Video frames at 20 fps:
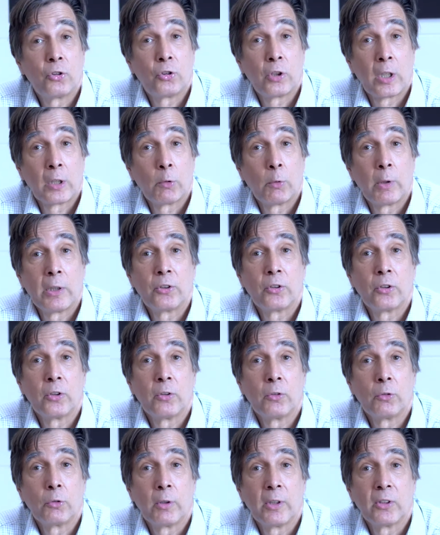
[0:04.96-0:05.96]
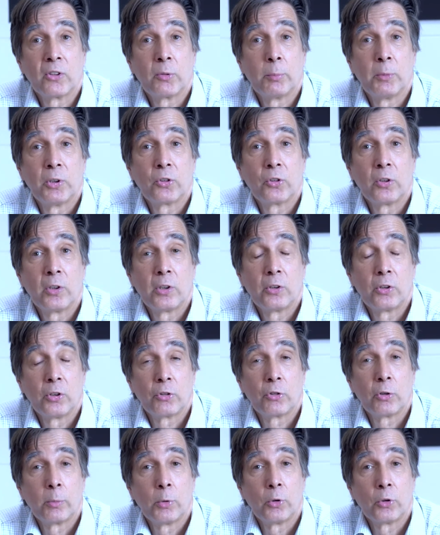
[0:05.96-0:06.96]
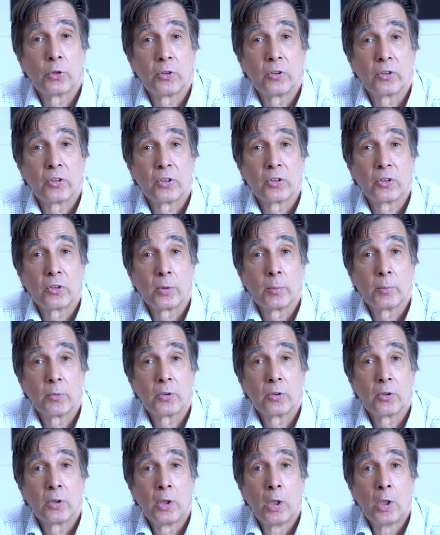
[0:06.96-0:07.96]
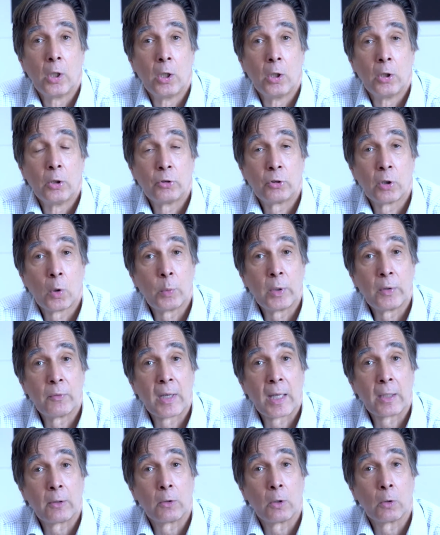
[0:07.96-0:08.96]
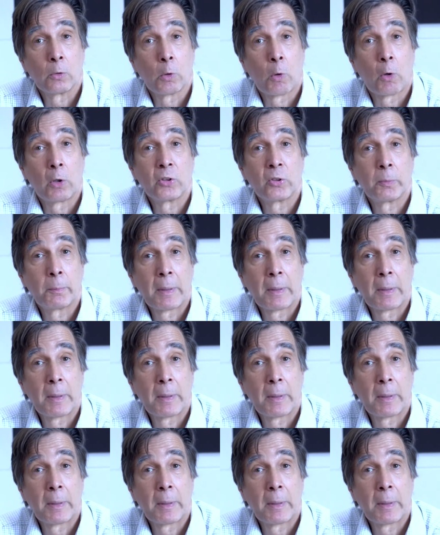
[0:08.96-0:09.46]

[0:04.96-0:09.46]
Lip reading: generation, transmission, and distribution systems. So we've had large